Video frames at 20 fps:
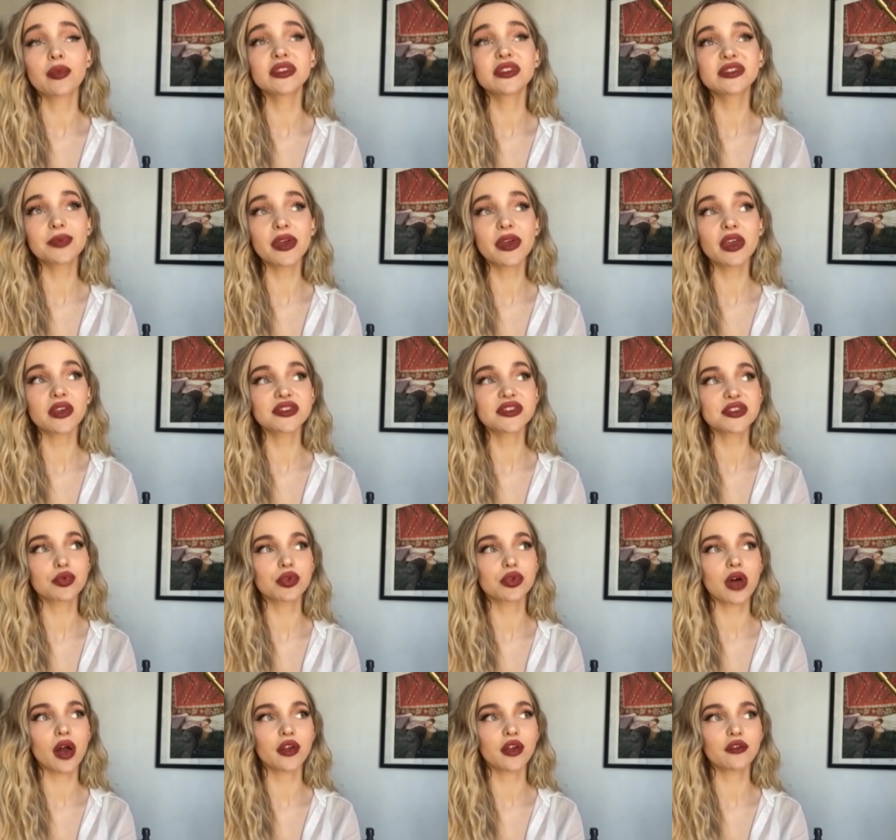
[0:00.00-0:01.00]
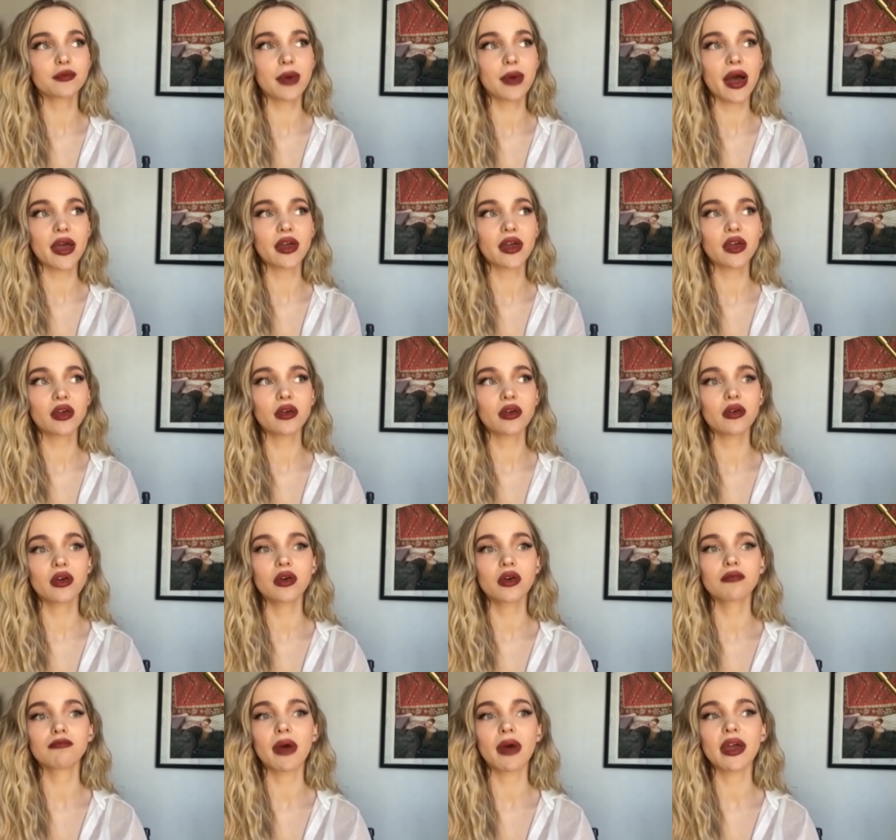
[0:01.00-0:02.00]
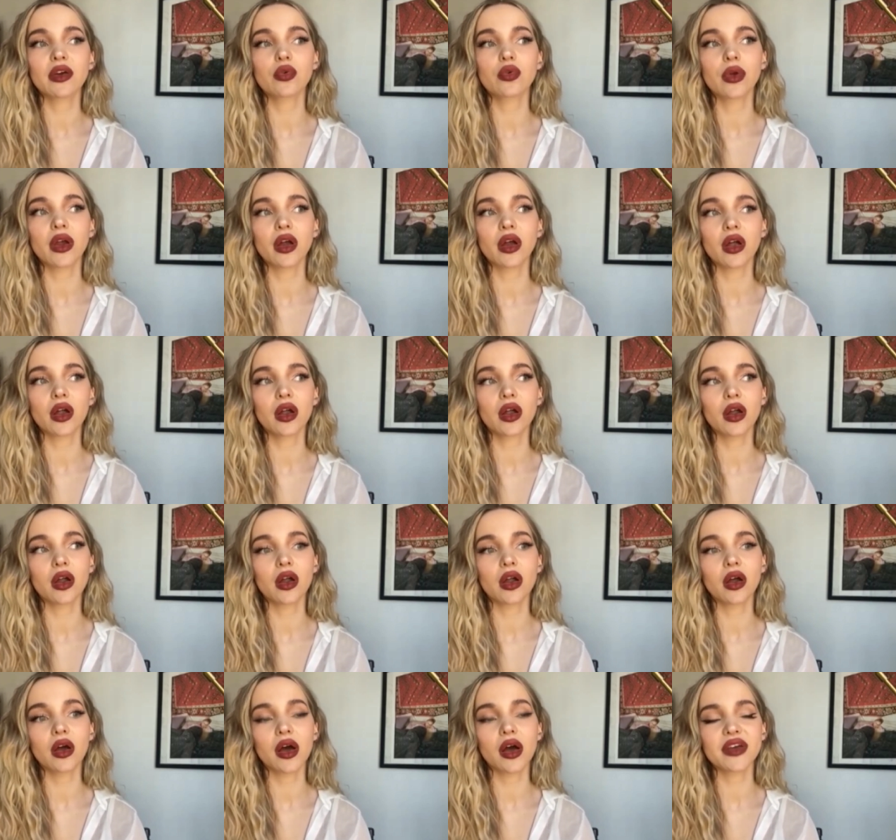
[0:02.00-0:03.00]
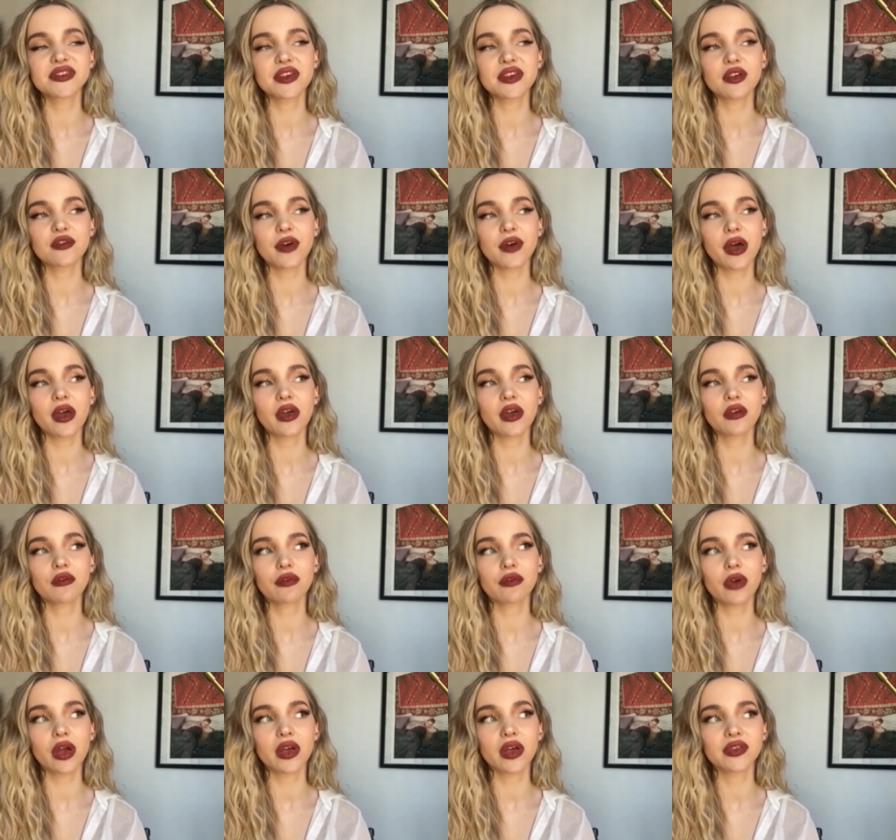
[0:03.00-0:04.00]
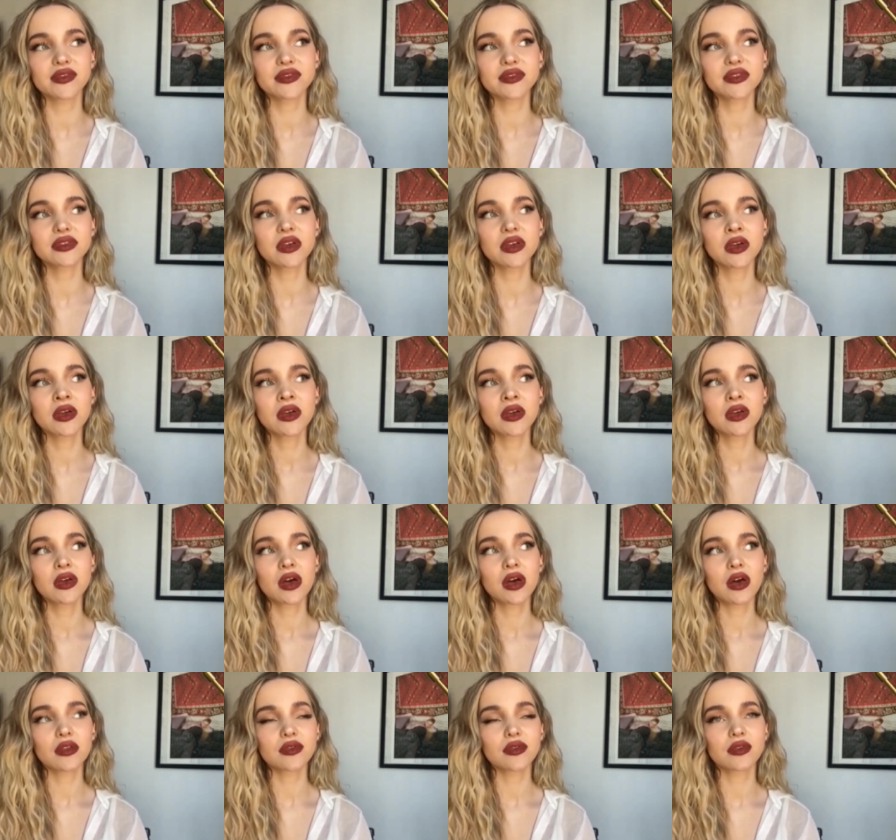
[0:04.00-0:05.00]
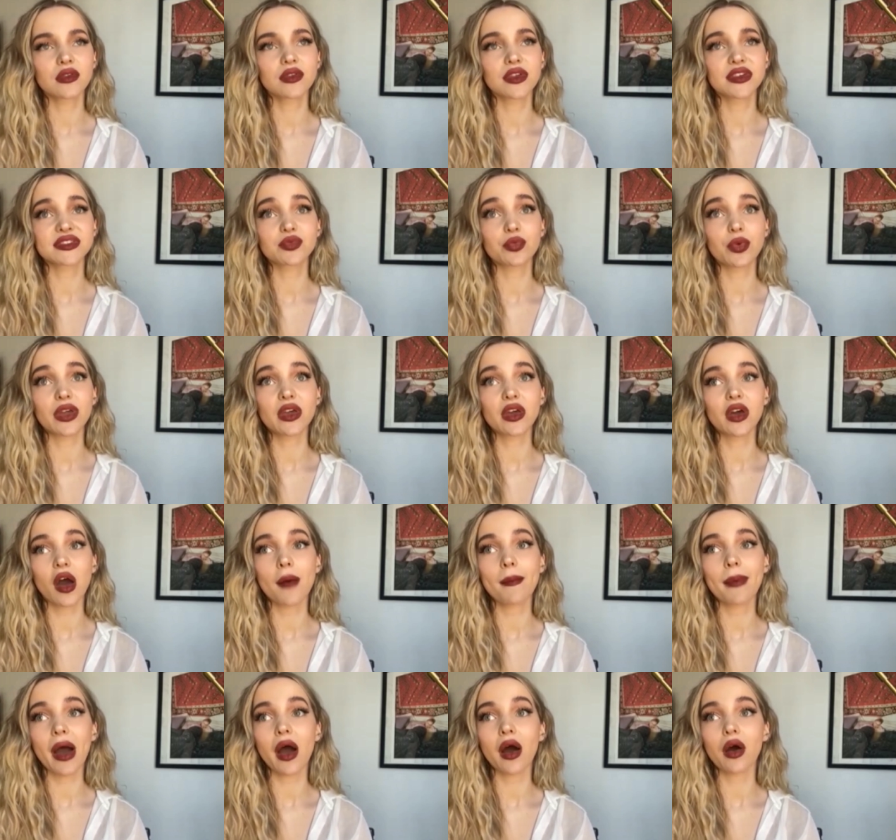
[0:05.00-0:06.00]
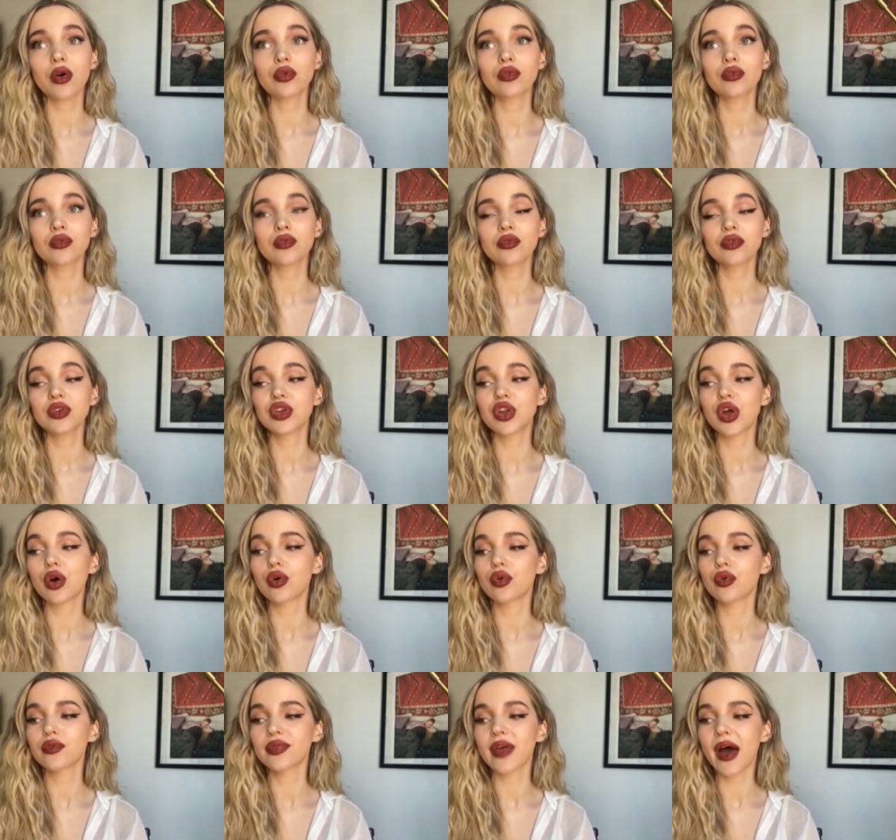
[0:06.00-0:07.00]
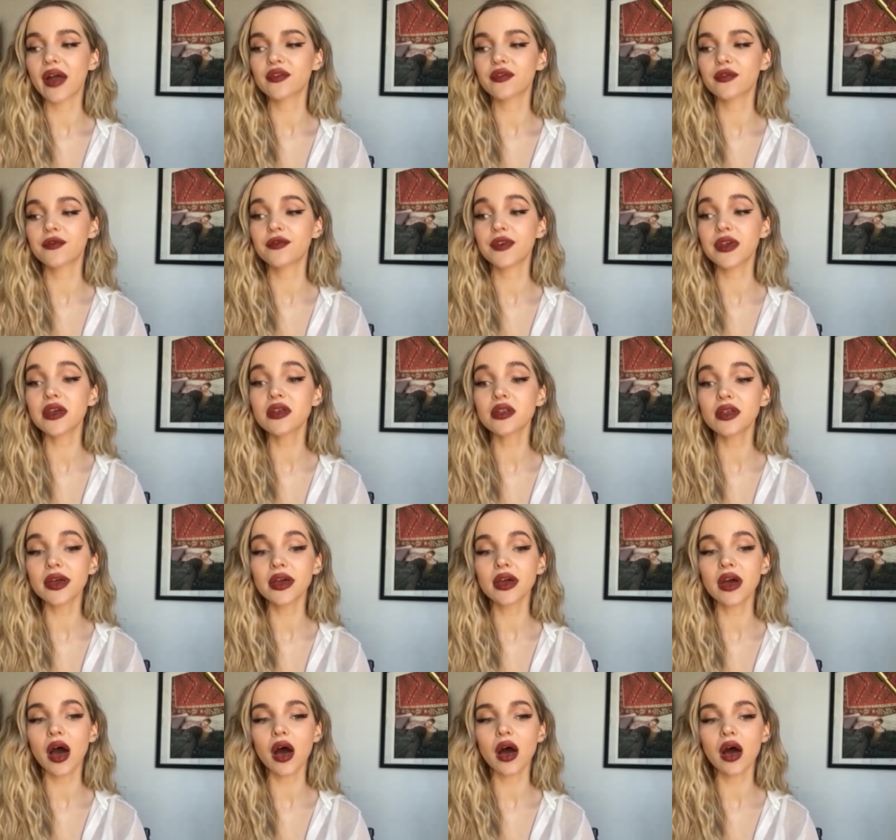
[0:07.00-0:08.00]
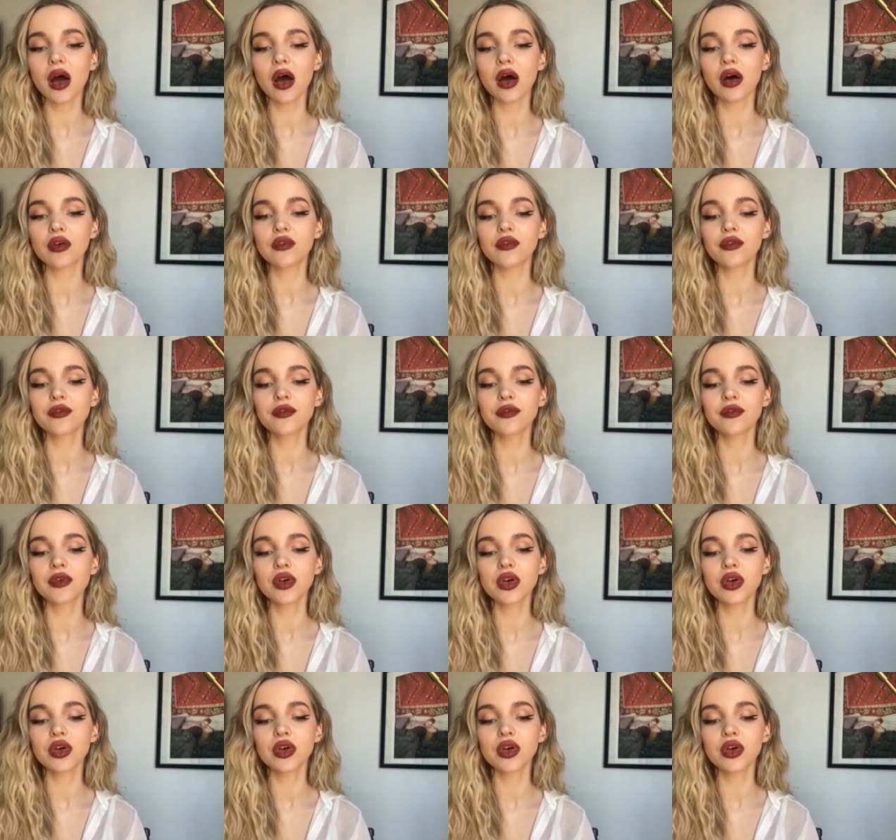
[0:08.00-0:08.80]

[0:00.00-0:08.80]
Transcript: i've been speaking to a lot of my my queer identifying friends this week about you know that feeling of